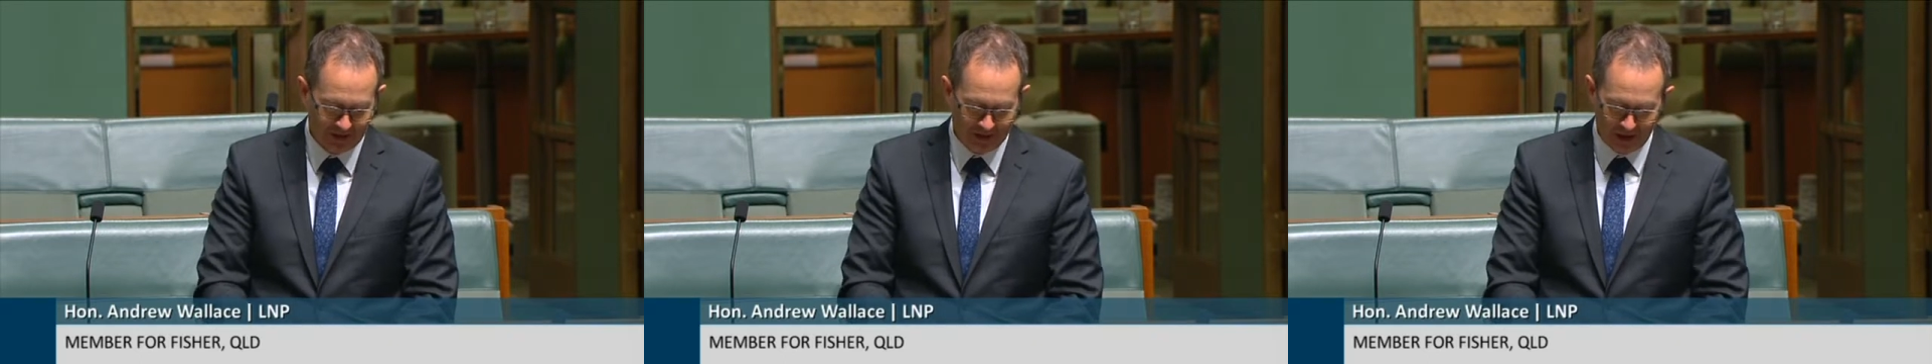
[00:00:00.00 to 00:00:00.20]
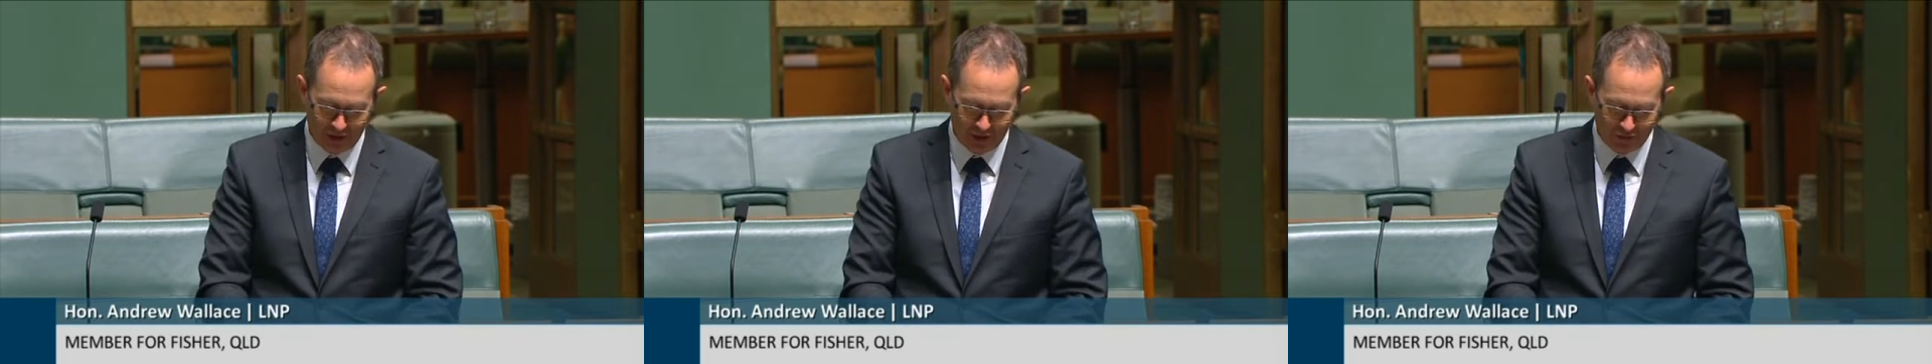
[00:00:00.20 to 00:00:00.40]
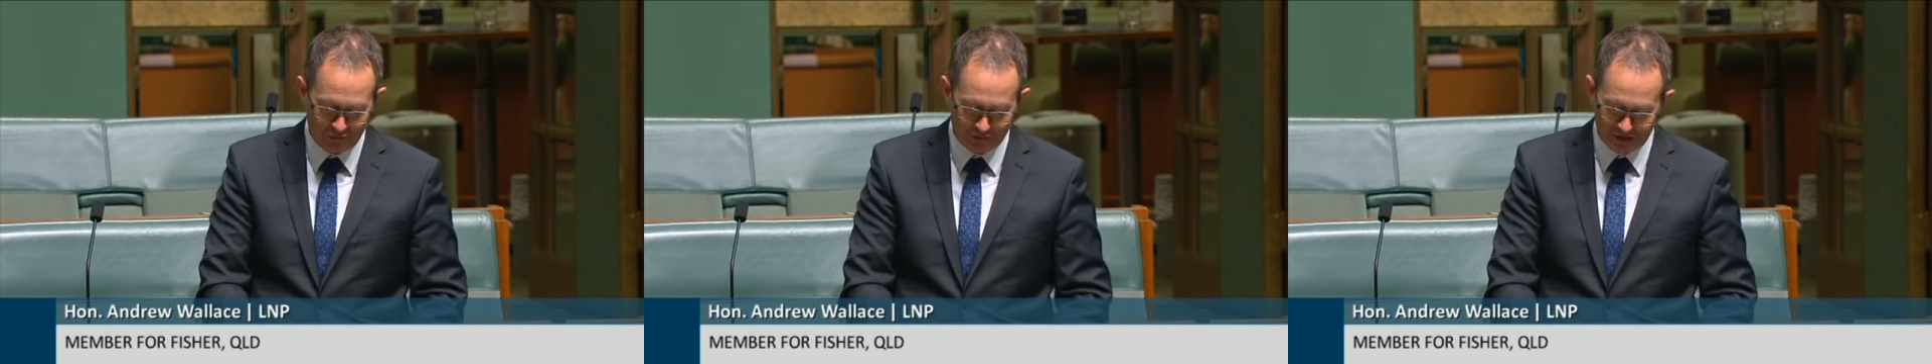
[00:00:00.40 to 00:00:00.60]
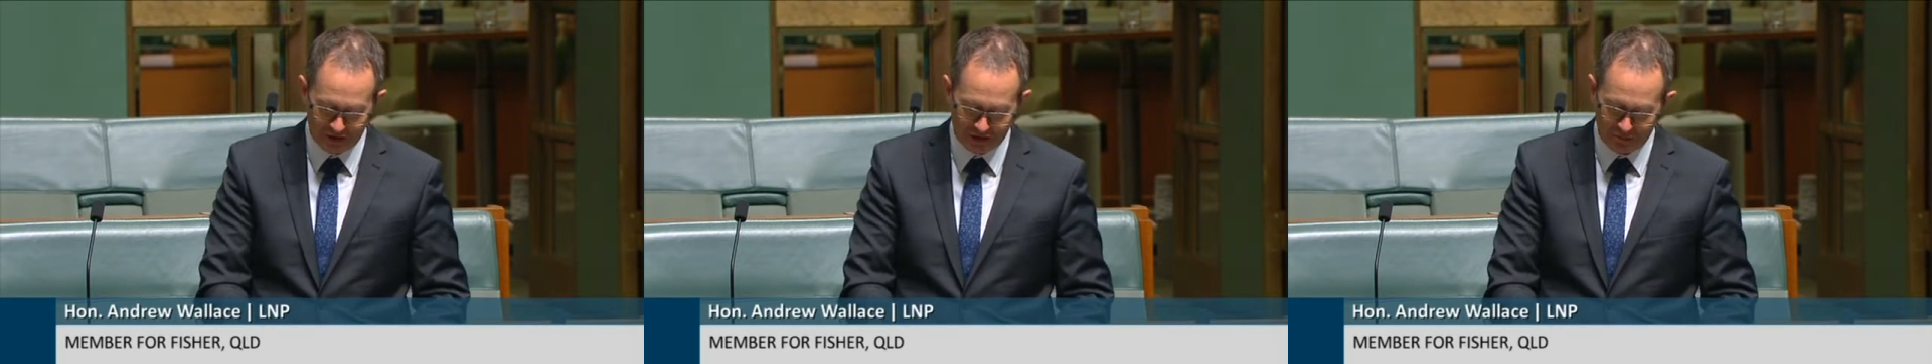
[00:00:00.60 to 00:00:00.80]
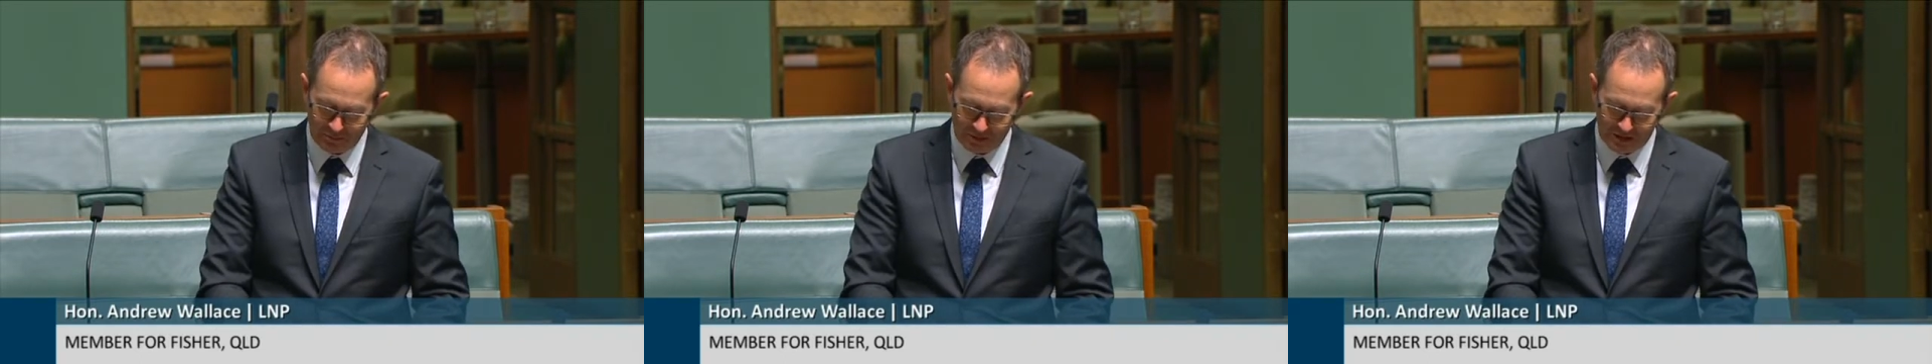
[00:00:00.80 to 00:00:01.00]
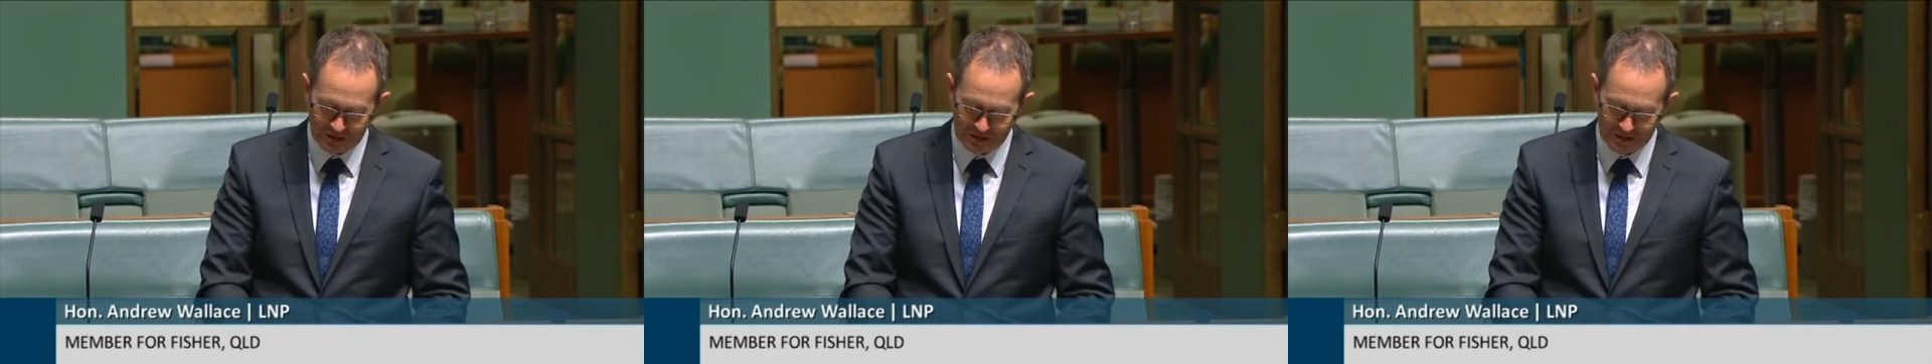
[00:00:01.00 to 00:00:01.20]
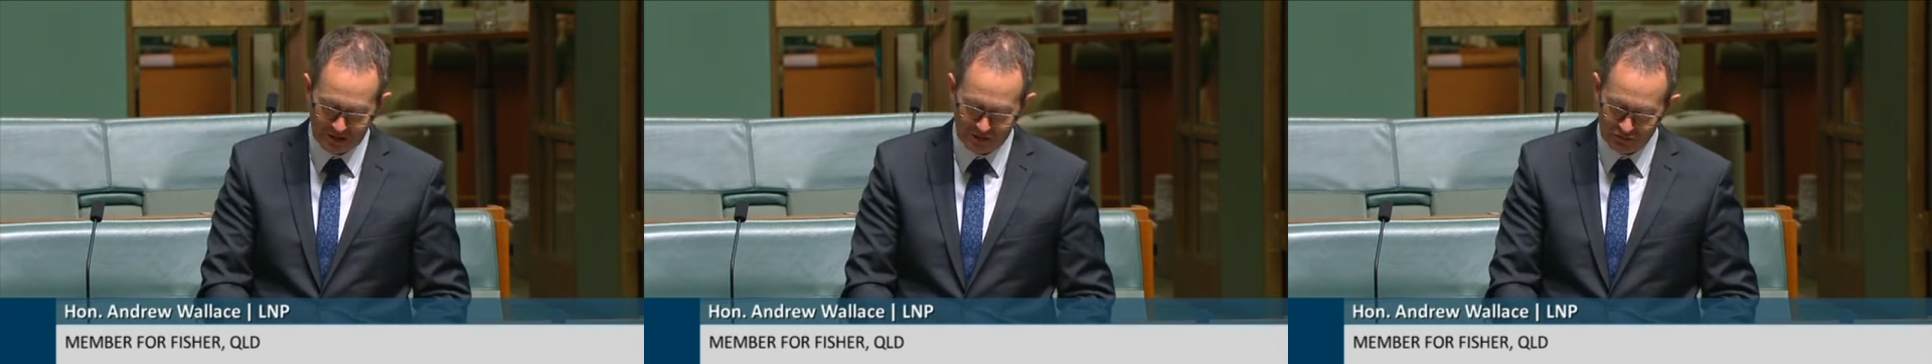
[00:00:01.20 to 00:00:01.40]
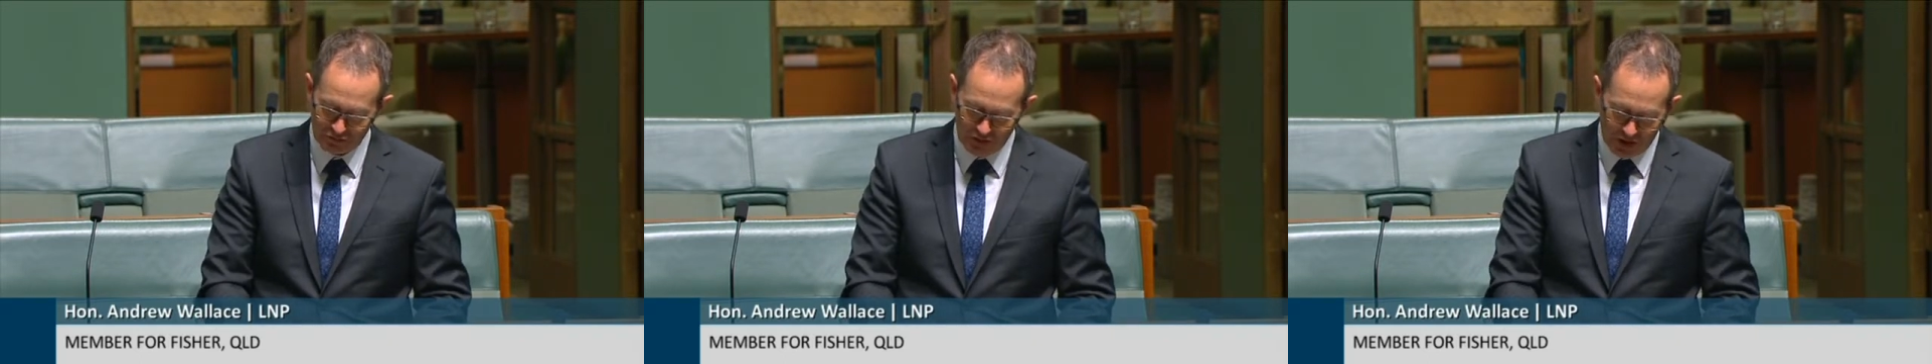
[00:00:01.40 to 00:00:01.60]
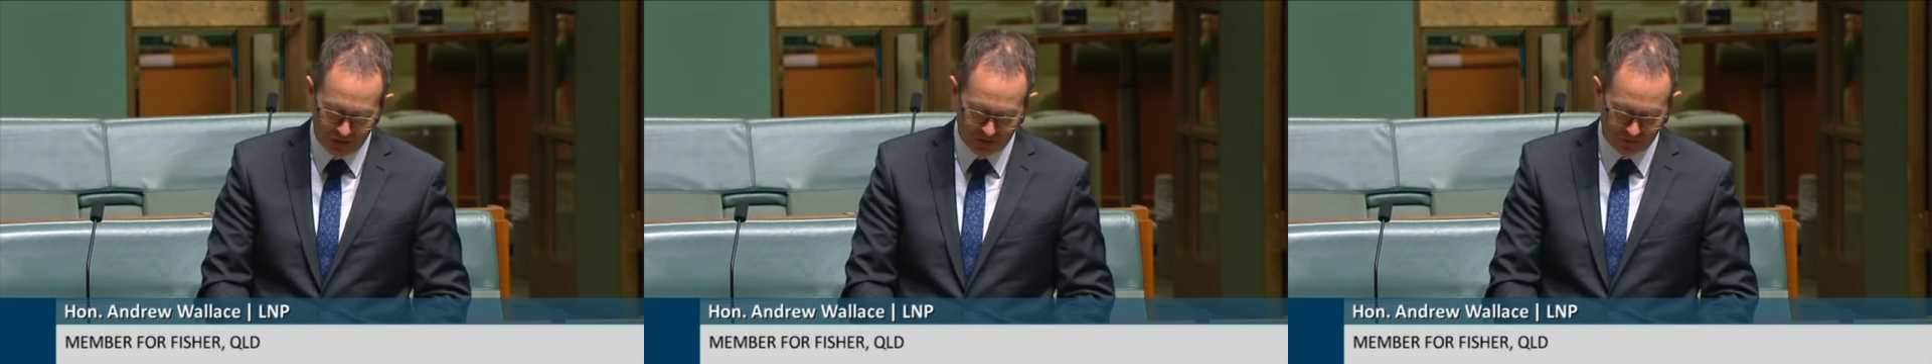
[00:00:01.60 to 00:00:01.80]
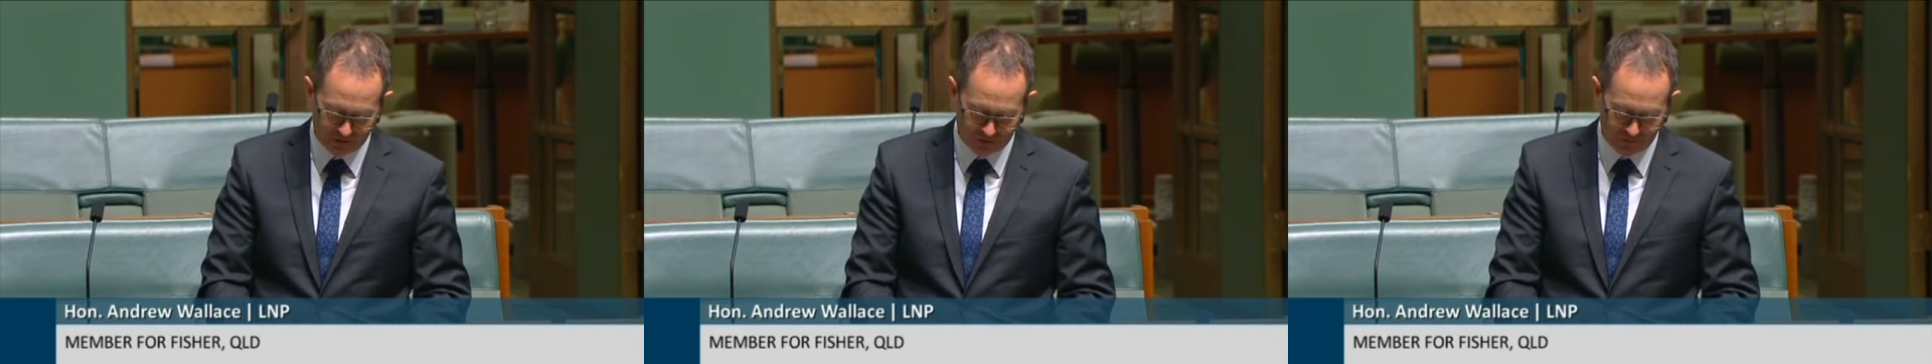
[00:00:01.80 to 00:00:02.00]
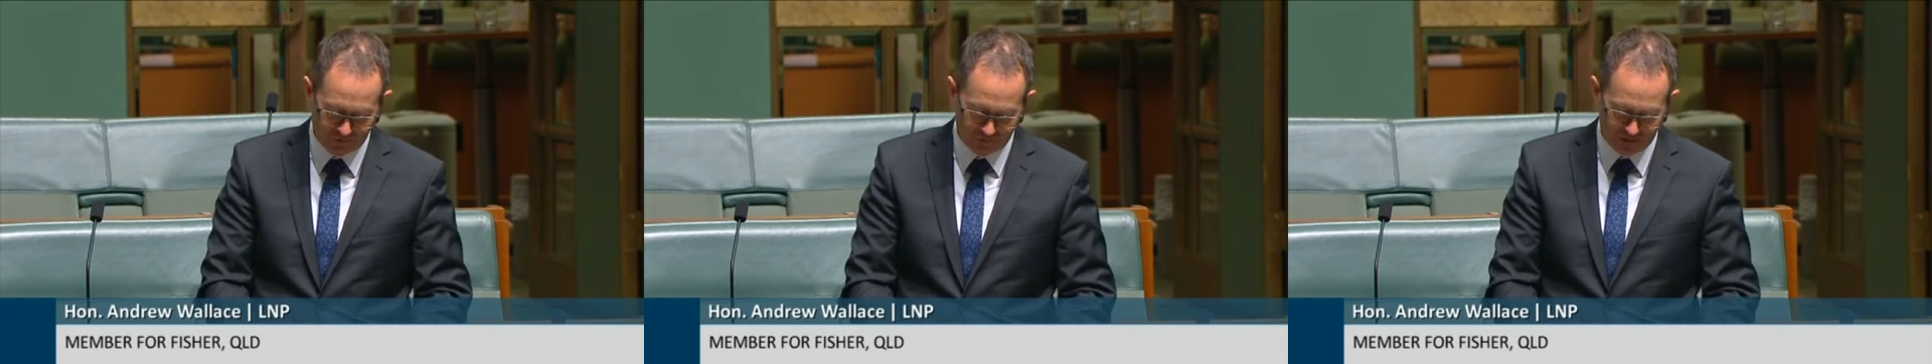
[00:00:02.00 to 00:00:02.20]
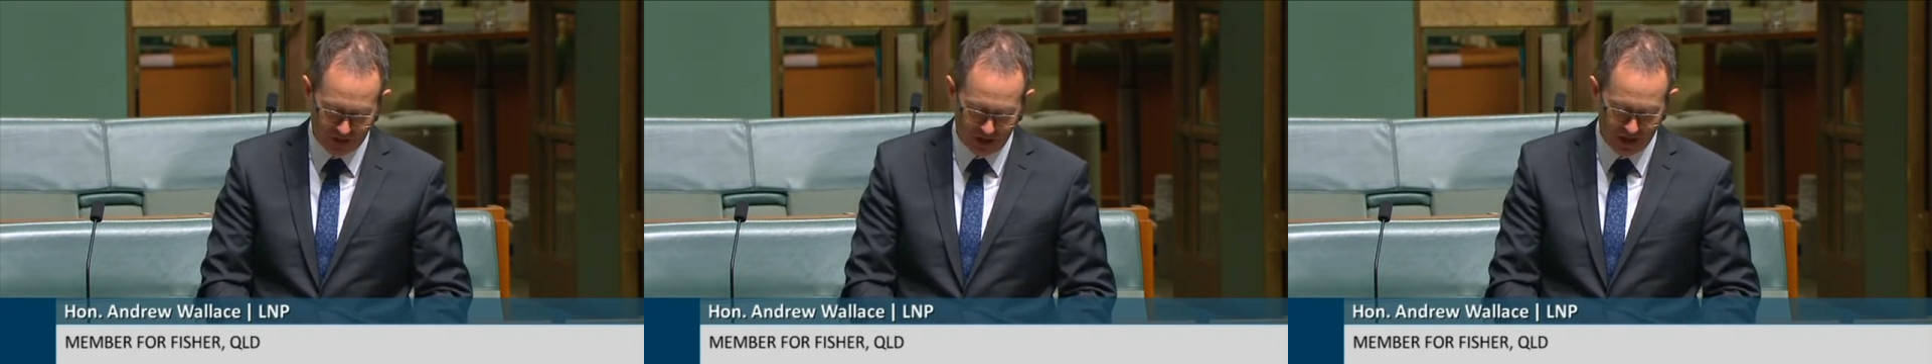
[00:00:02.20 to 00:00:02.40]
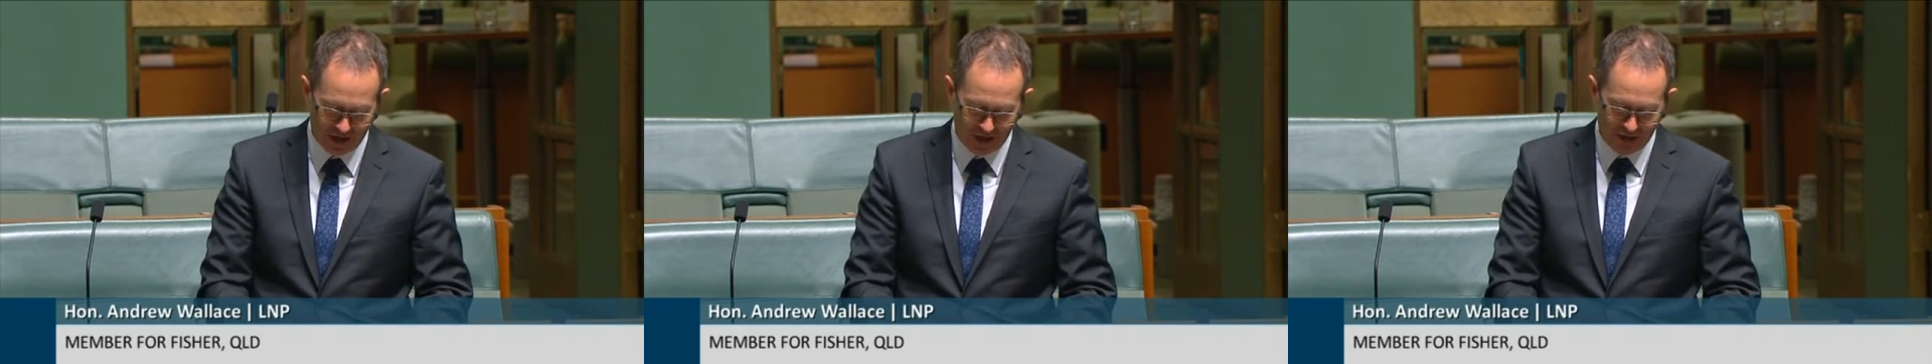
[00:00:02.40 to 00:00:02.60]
and I visited businesses right across Fisher,